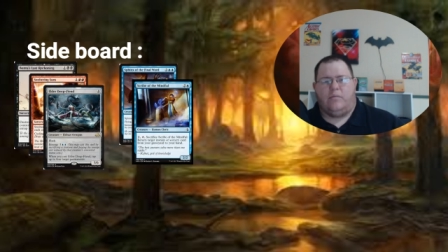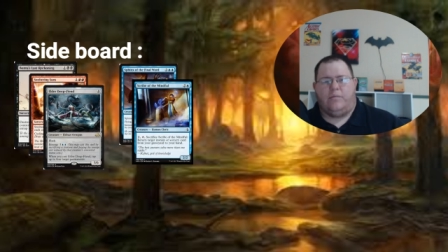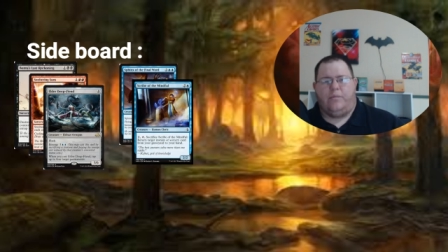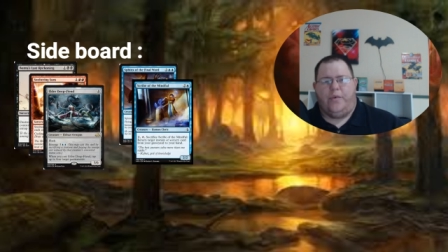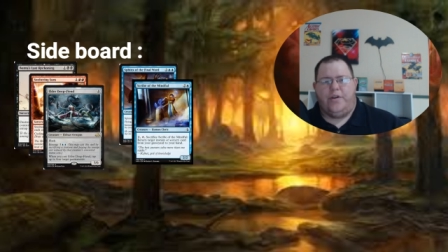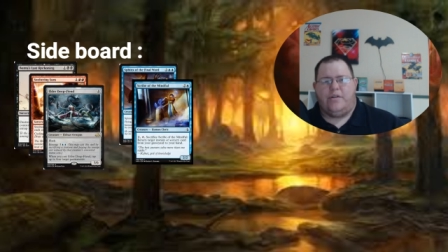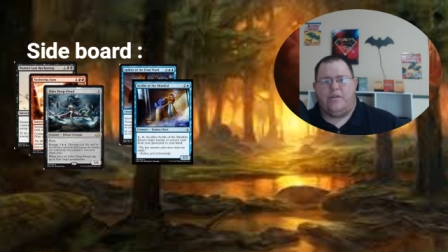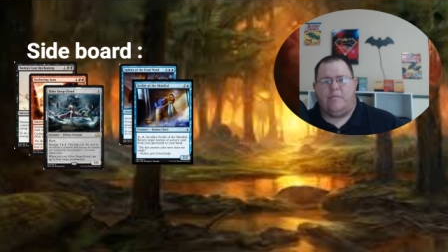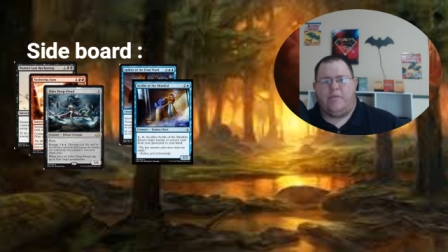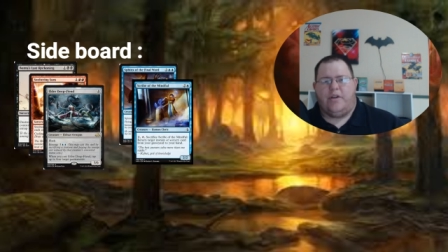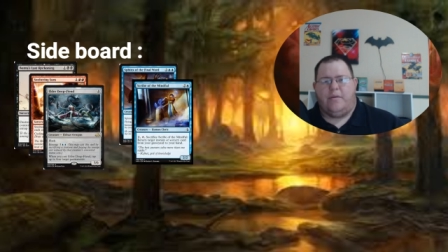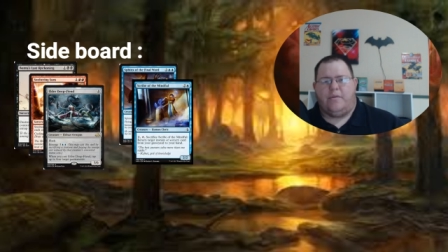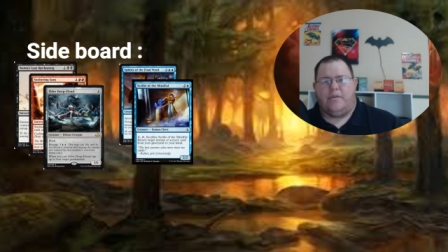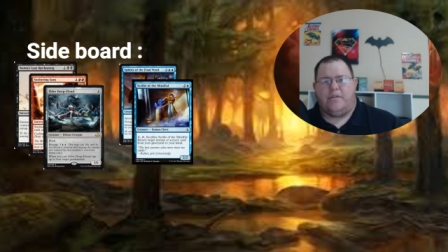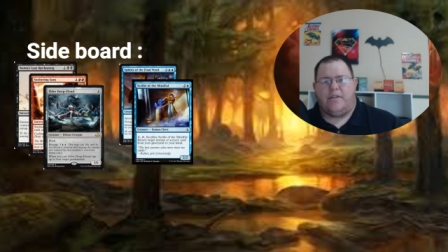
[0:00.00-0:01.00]
We should be
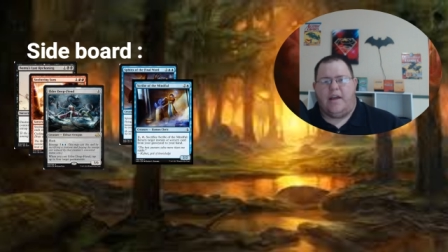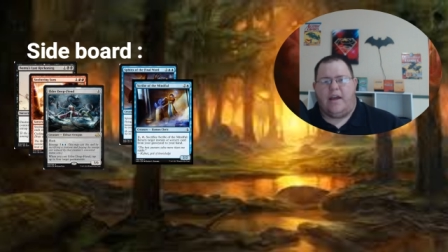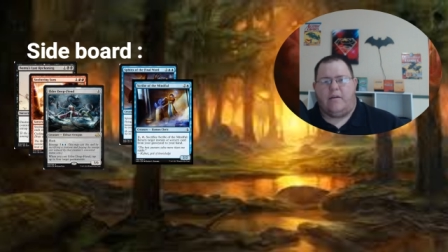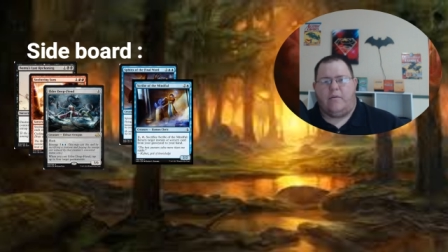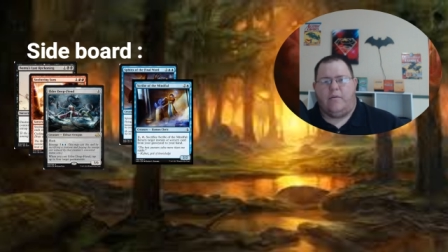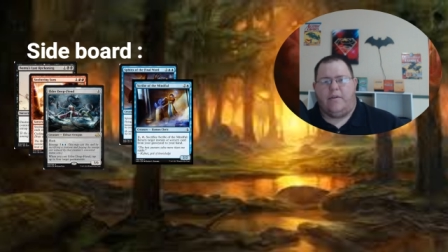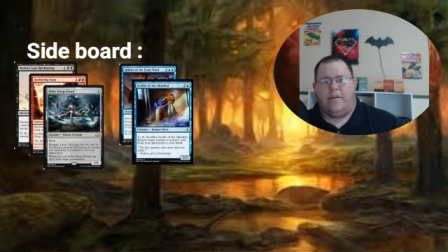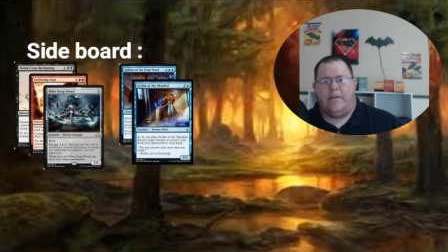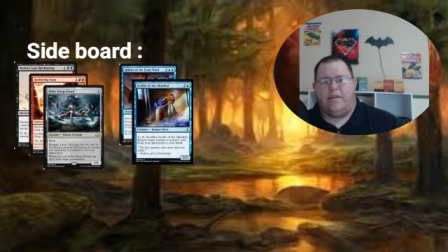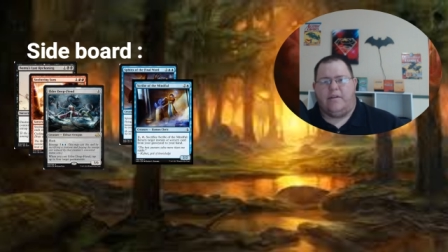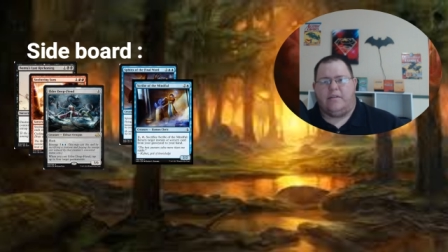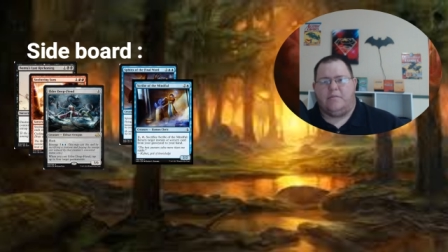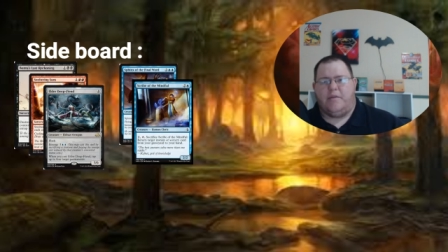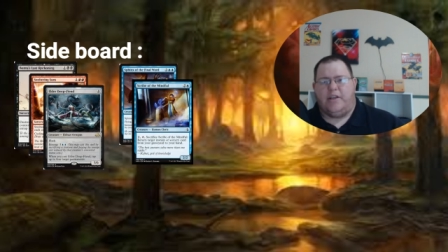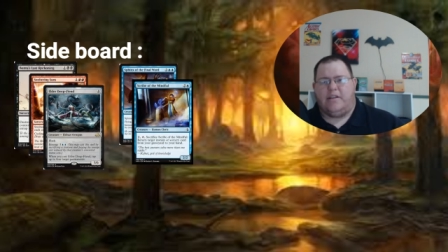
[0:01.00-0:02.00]
able to attack with it
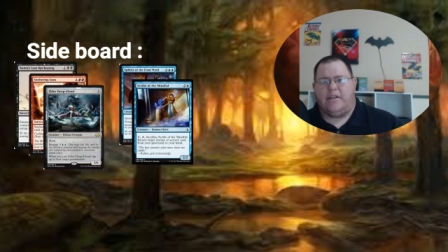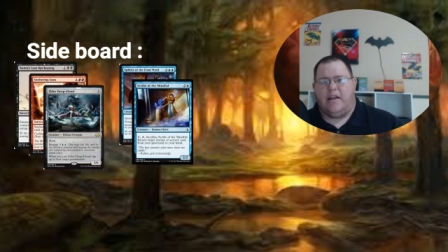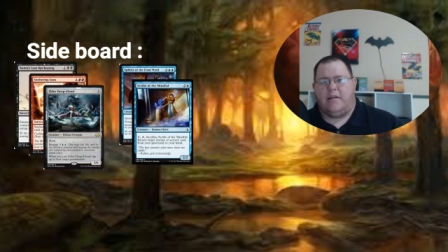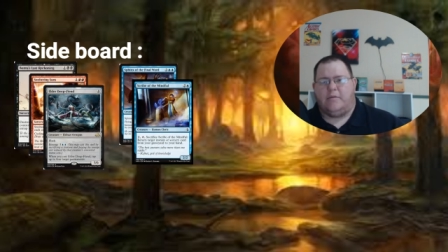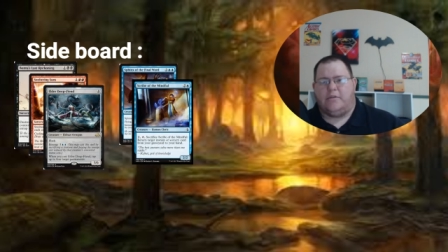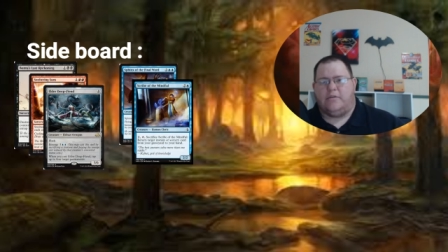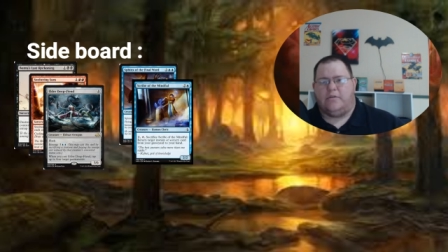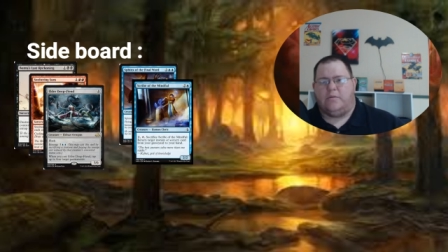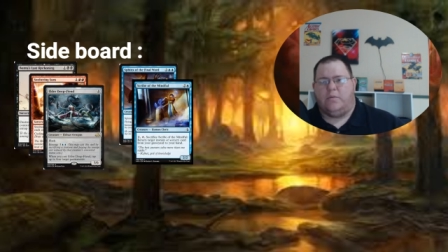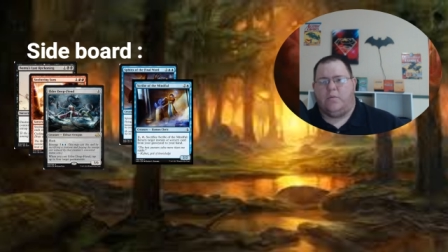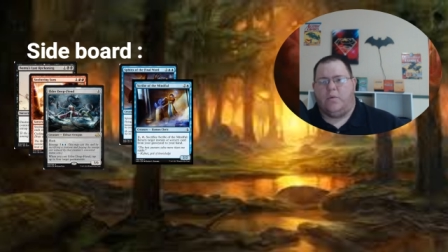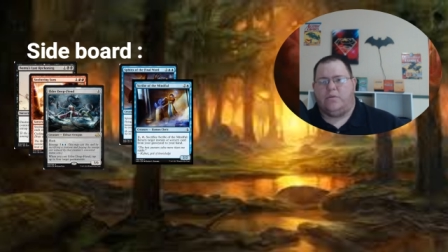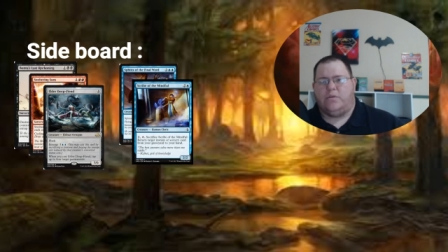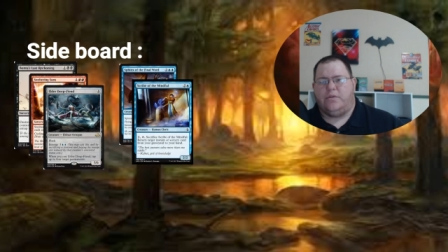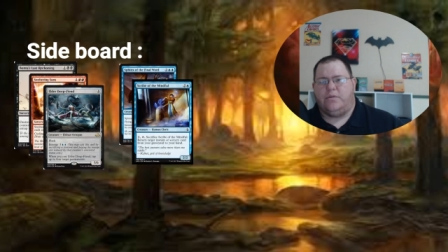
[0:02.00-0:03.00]
as many times as we
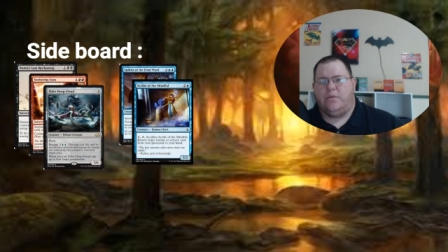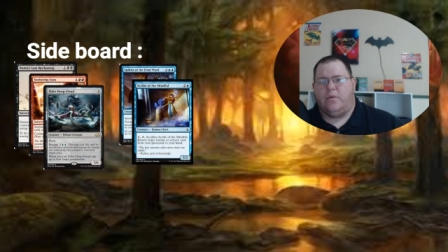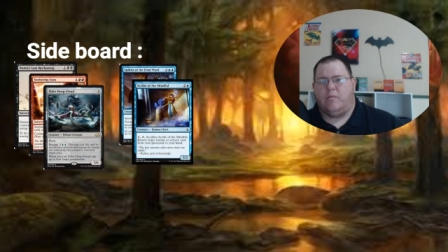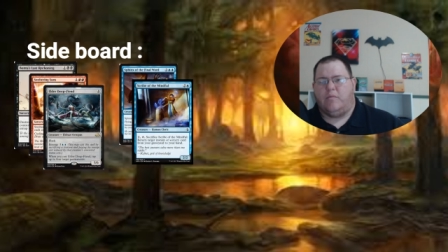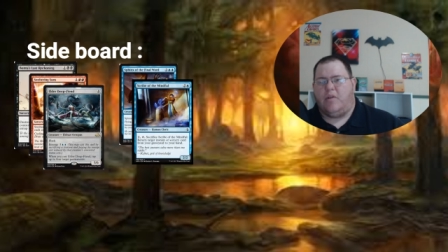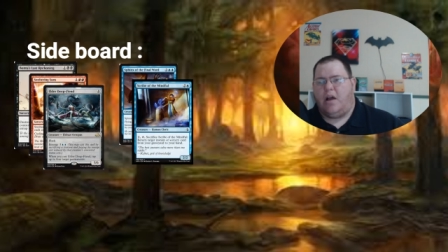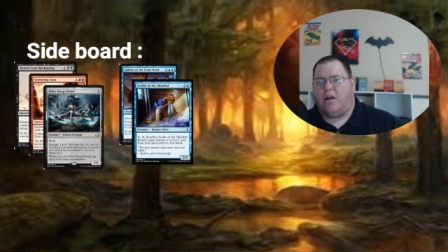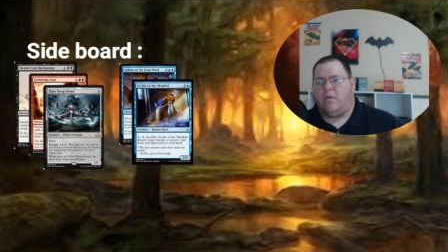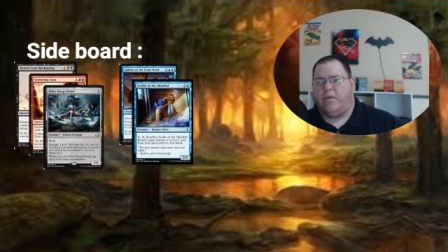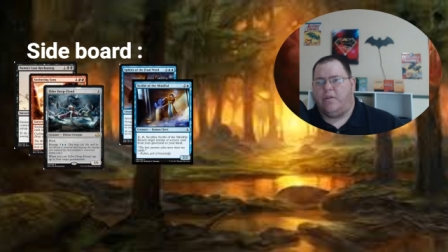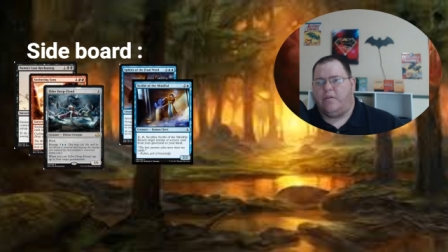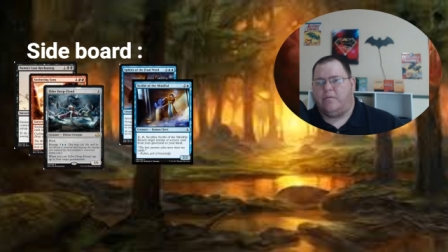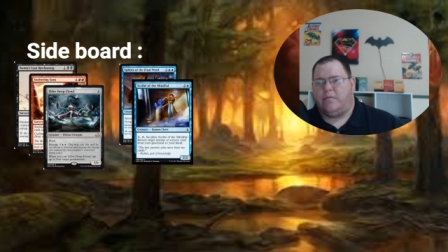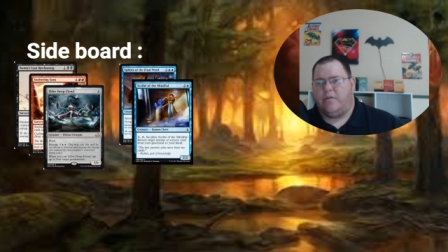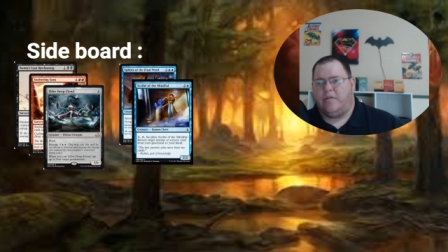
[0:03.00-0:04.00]
want to, or block with
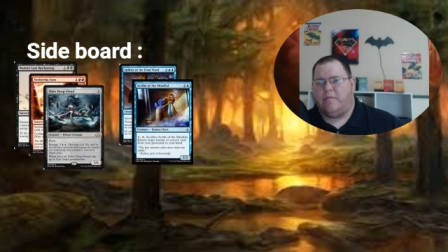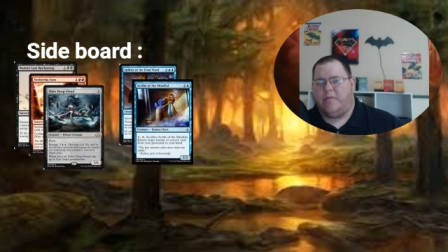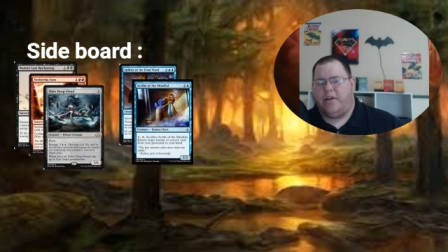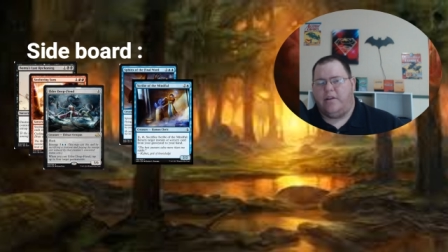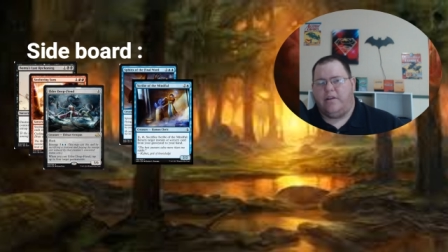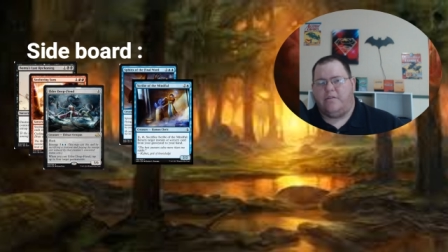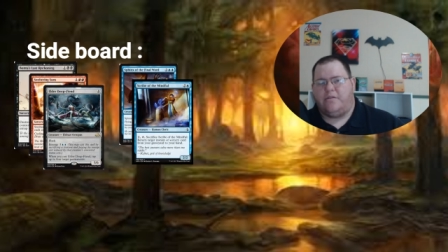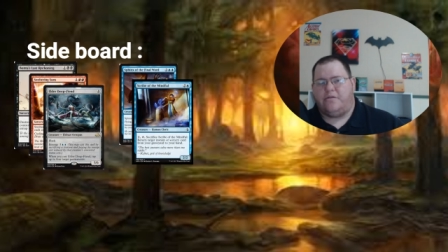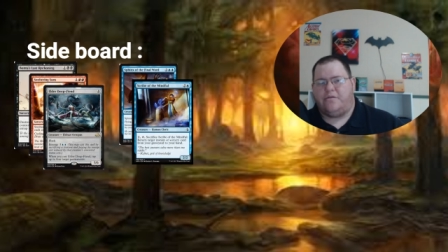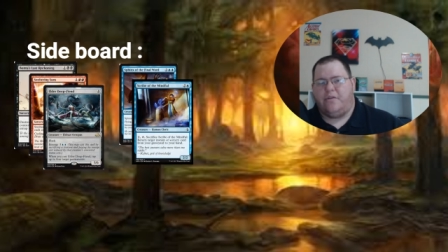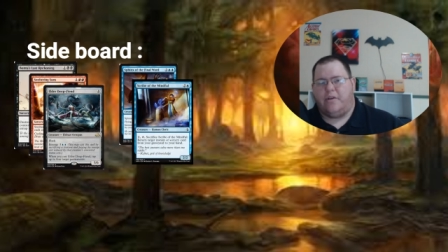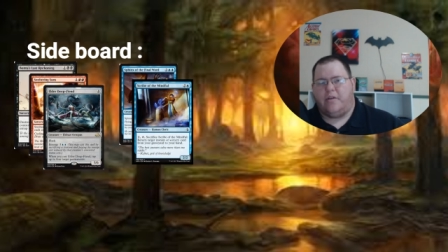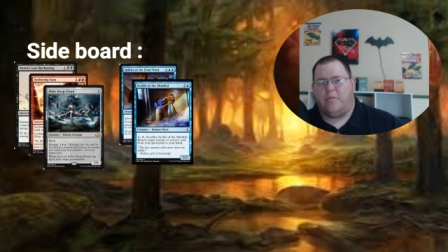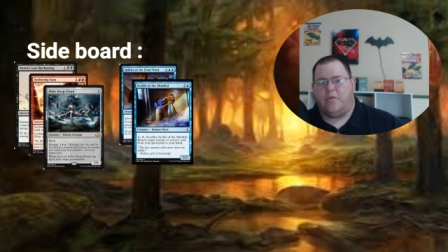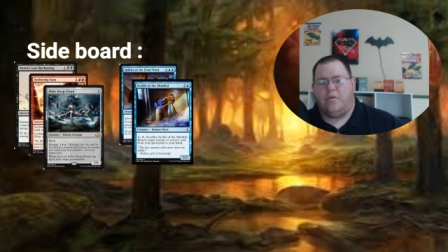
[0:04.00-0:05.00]
it being indestructible.